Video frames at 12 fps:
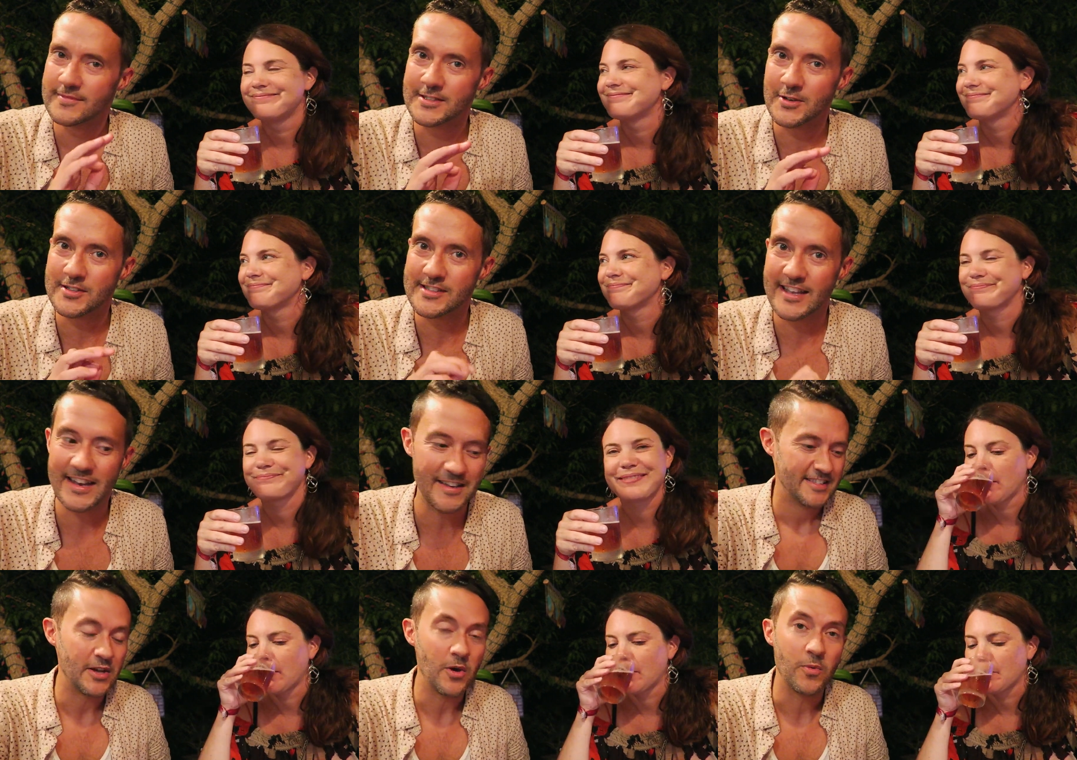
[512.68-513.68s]
Speaker 1: So
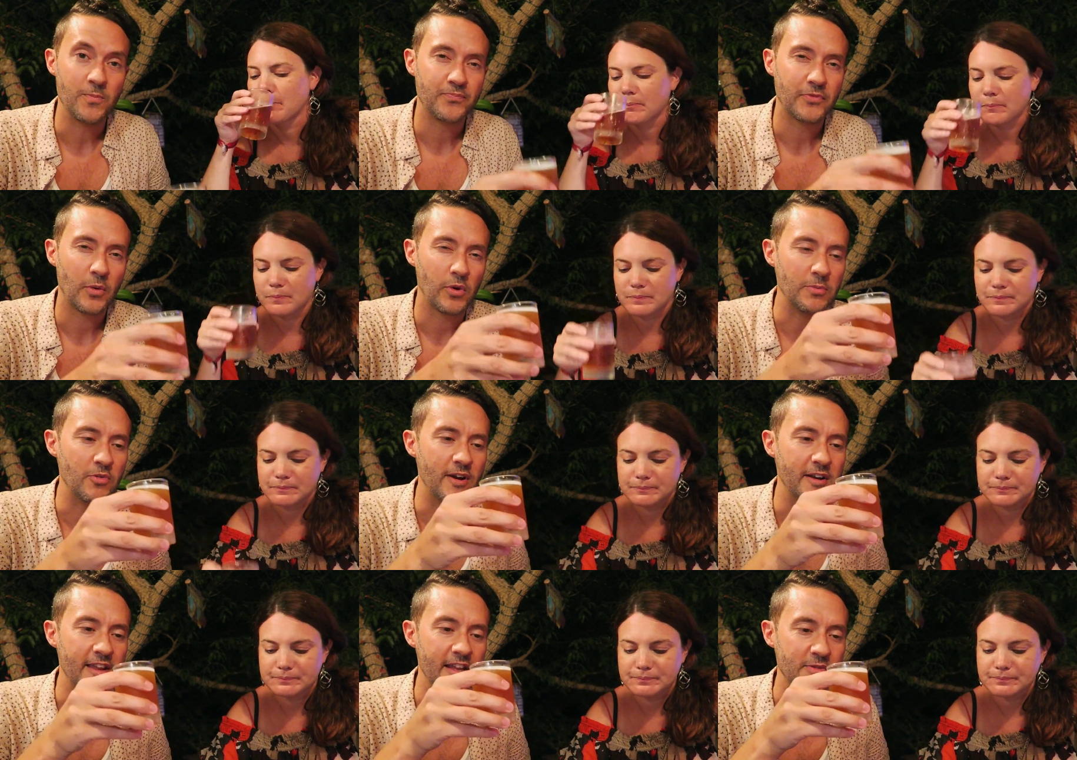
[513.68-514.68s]
excited. So we're gonna move on
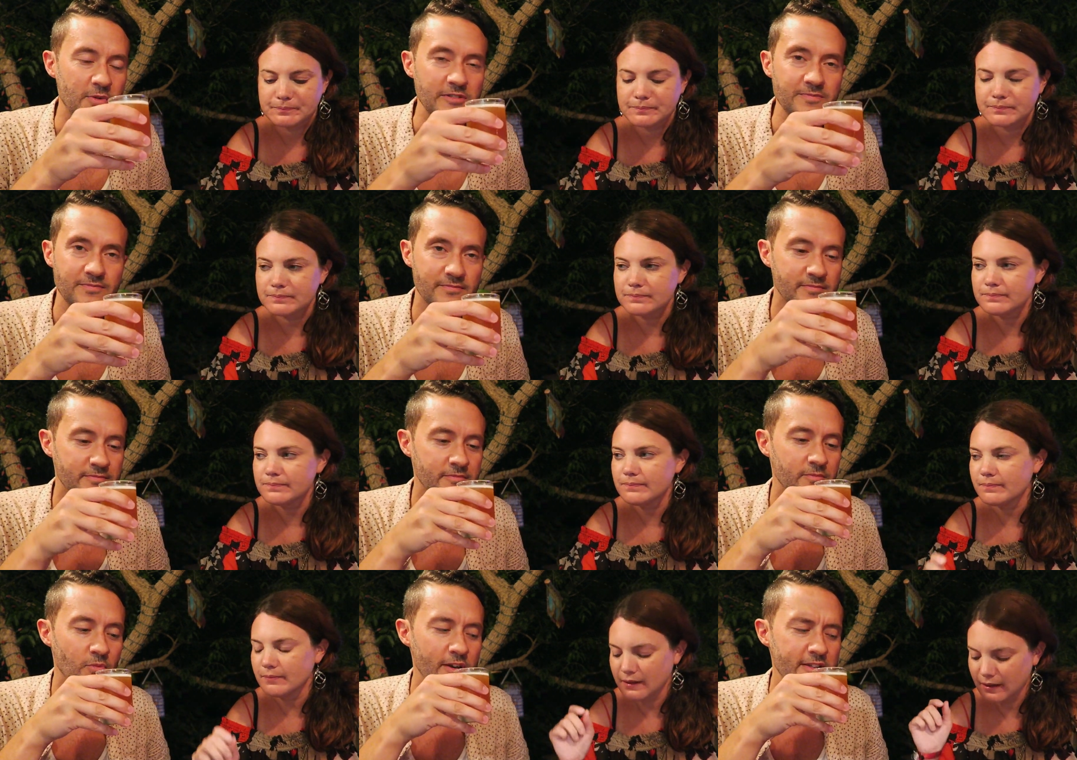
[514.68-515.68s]
to the next one.
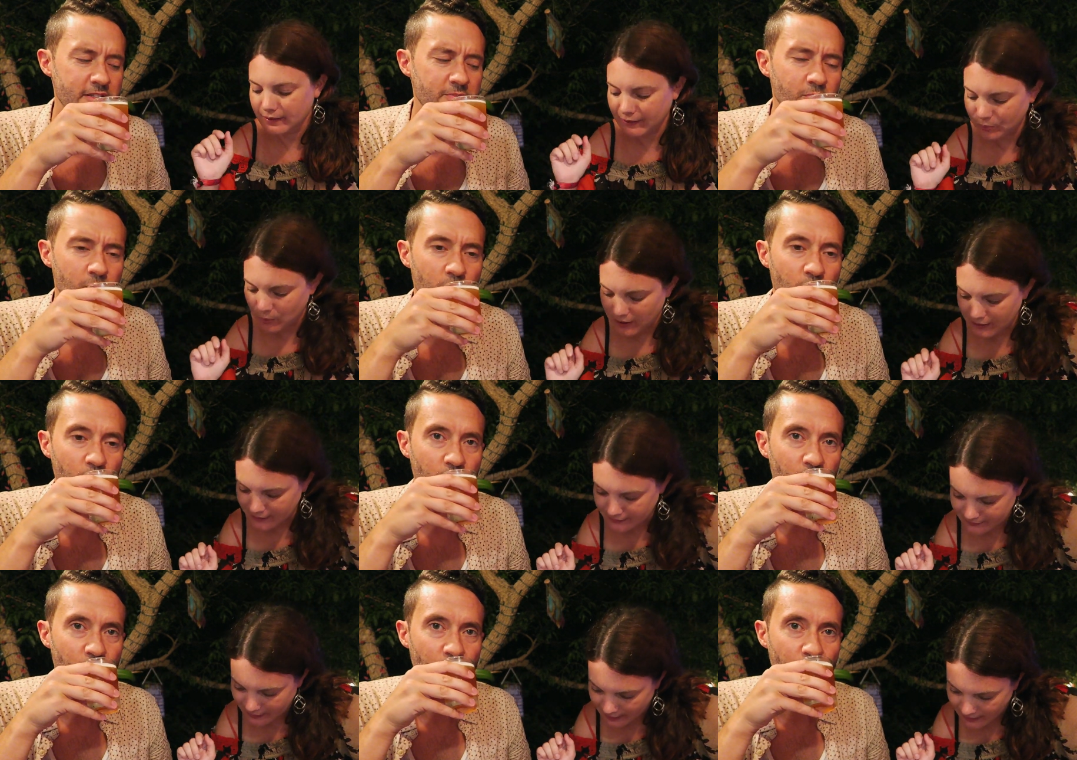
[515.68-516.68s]
What is it? This
Speaker 2: one is
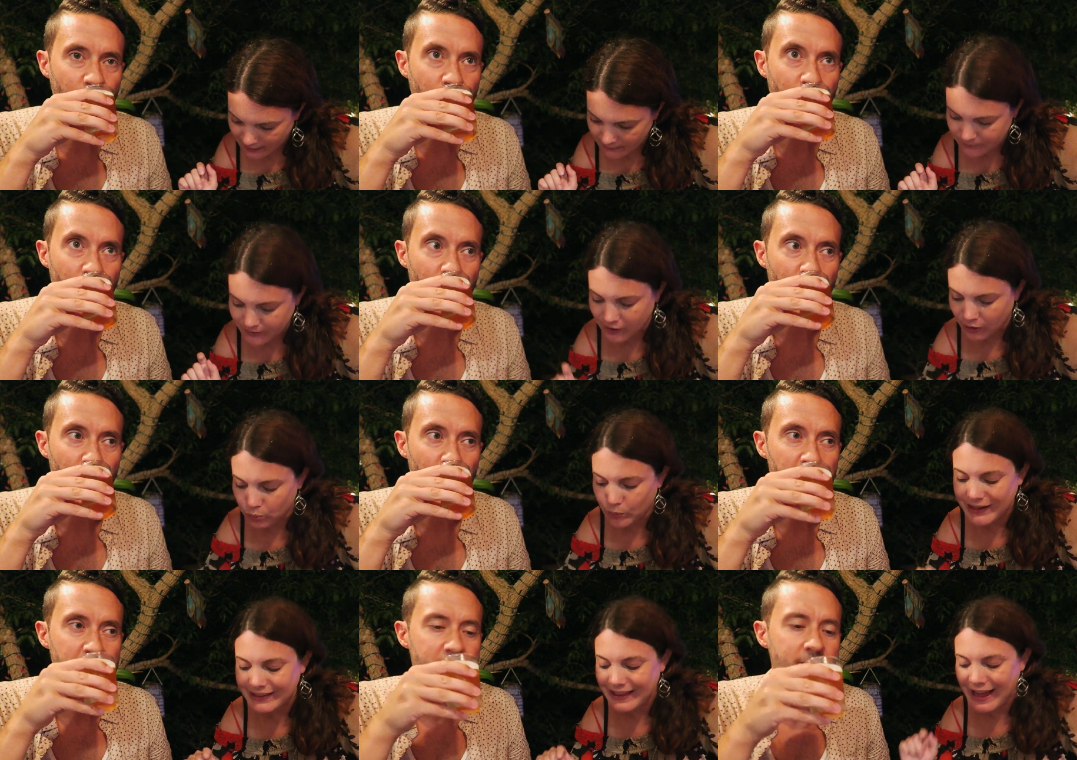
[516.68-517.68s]
a, it's called
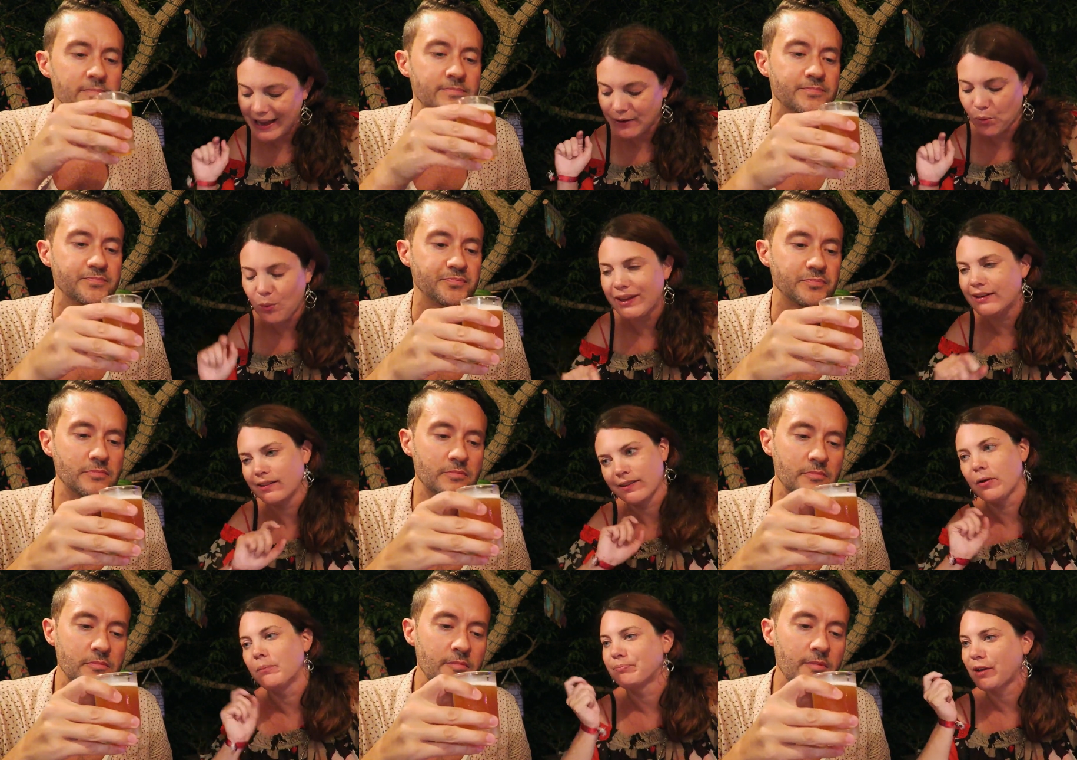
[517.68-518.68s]
Weedline Wheat,
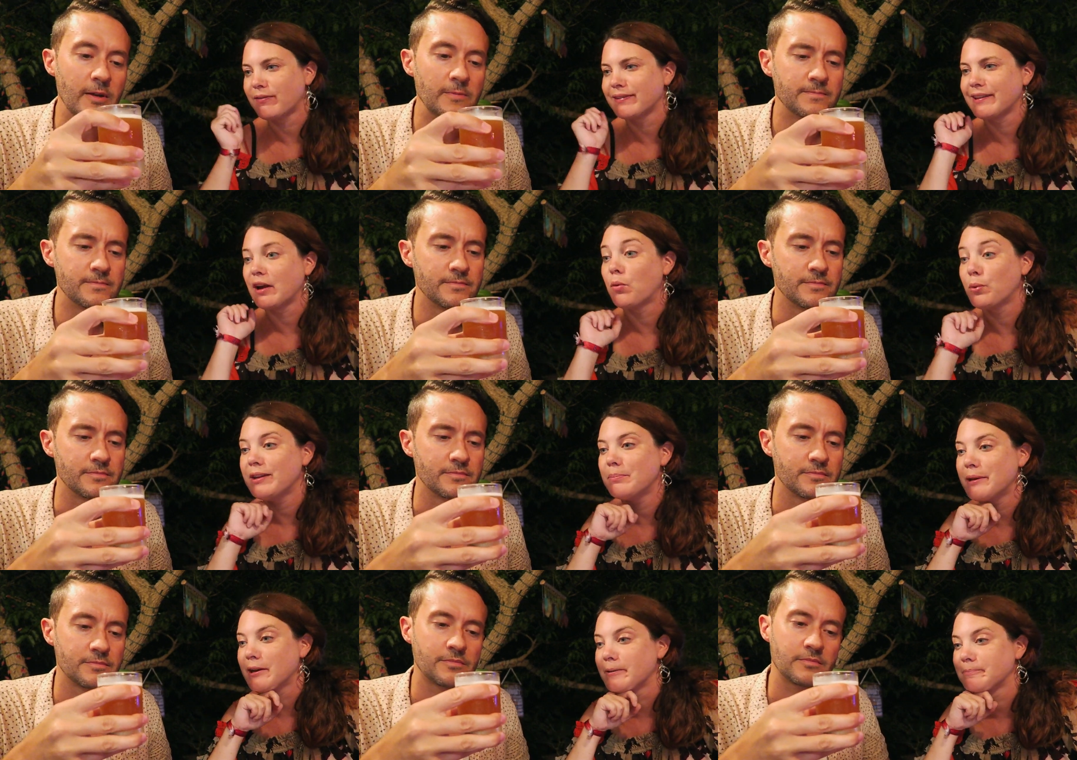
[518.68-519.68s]
so obviously a wheat
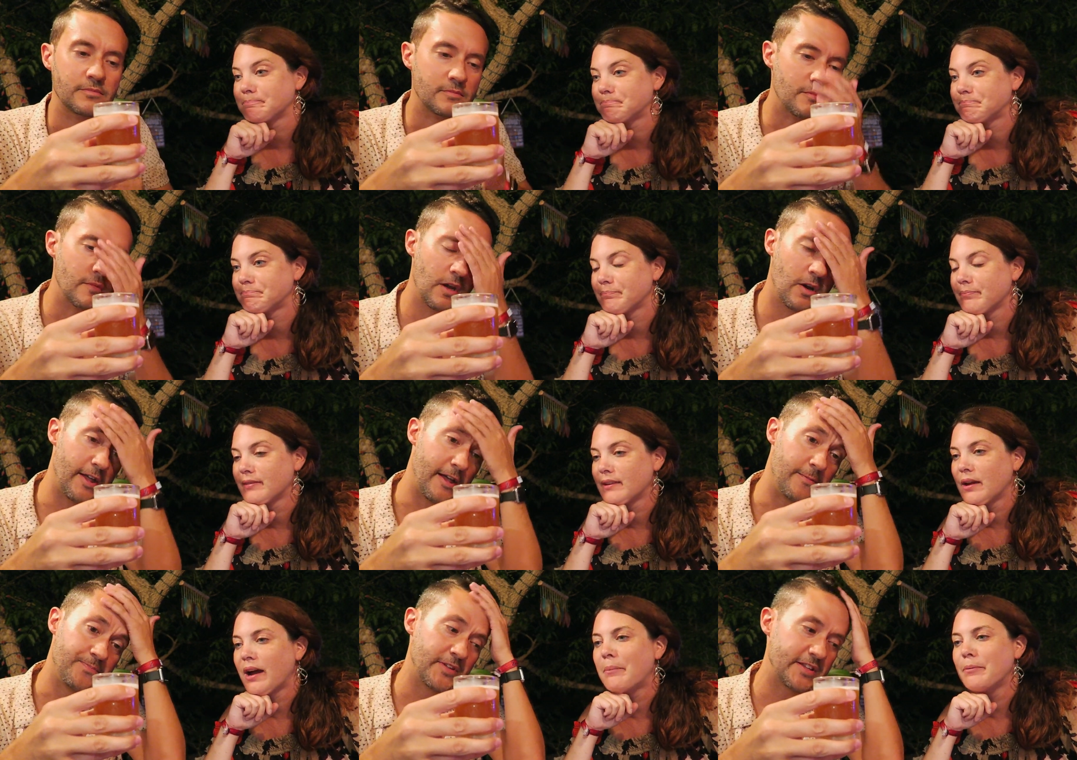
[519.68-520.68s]
beer.
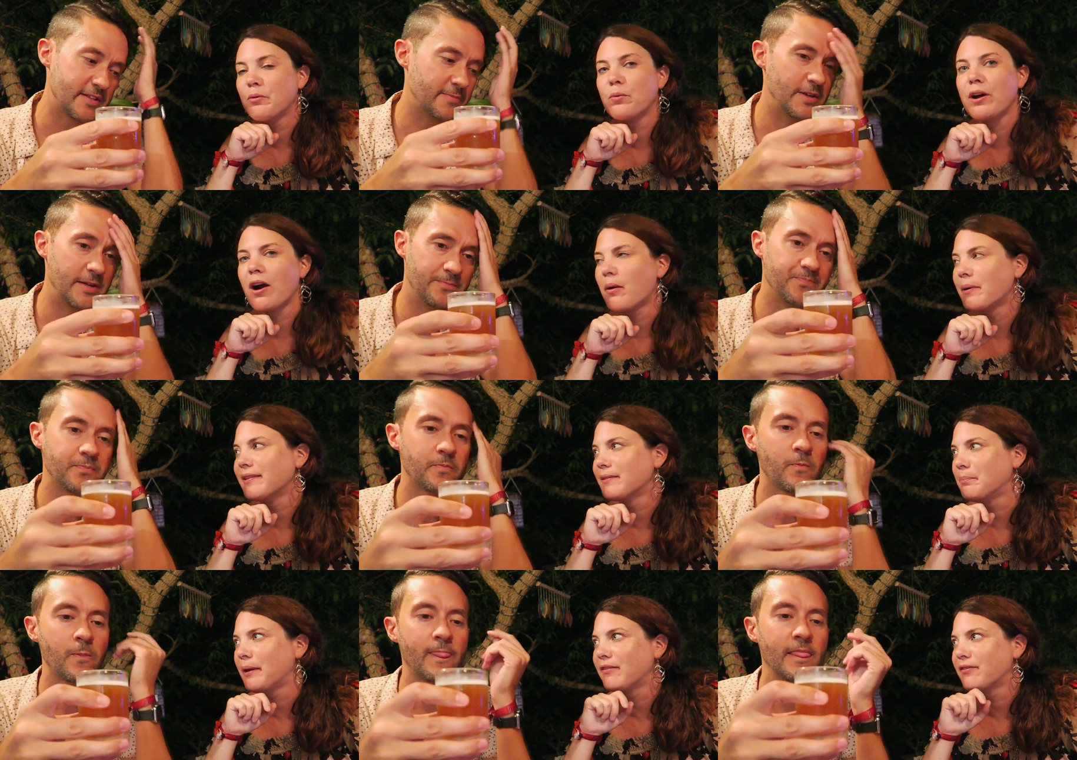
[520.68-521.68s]
Um, mm. we're always
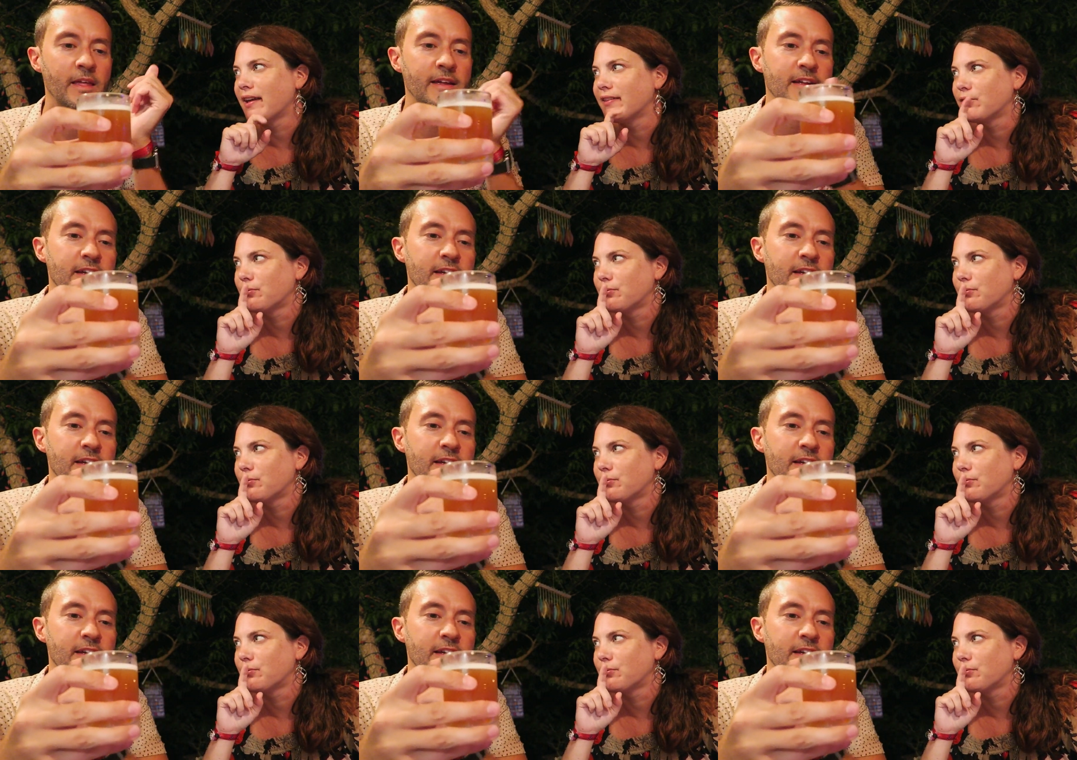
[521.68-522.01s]
big fans